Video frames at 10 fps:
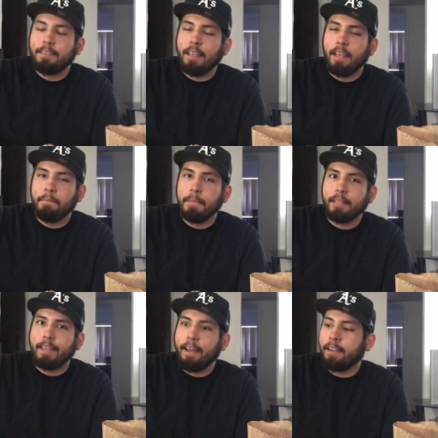said,
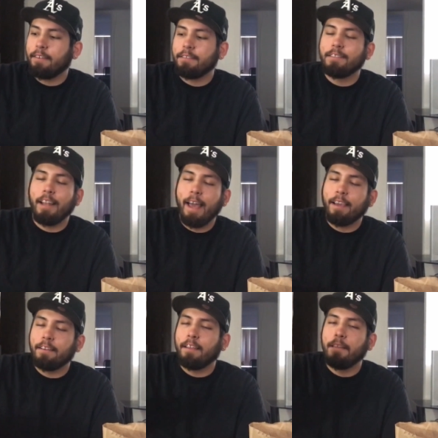McDonald's
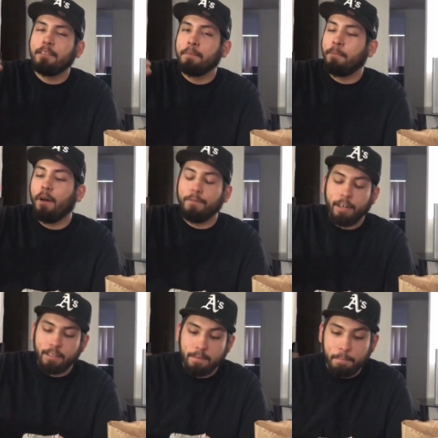slacking in both
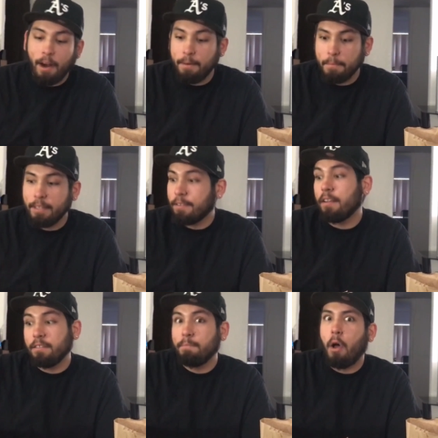their departments
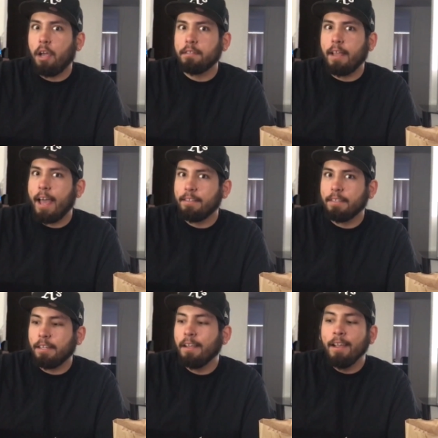on small
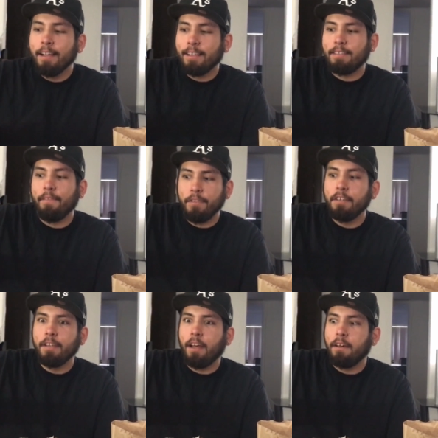sizing. Because if you
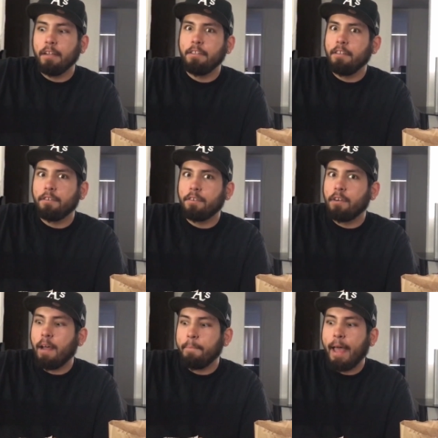know and you grew
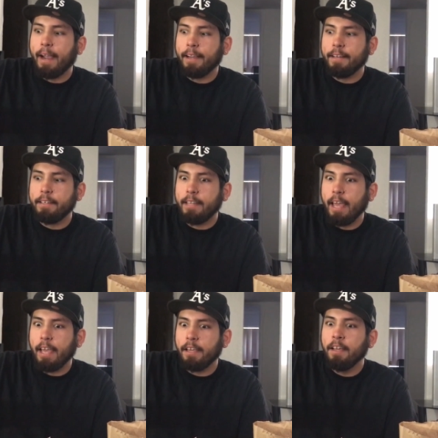up back in the
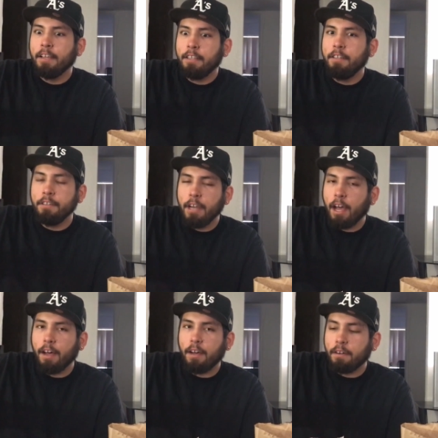day, you
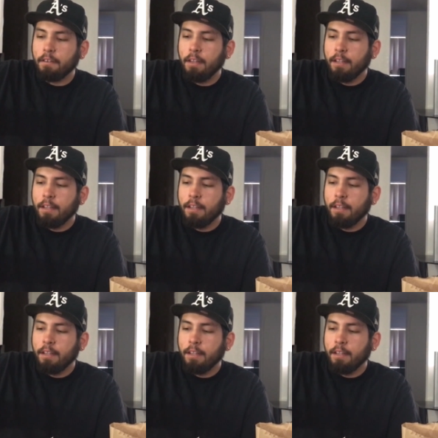know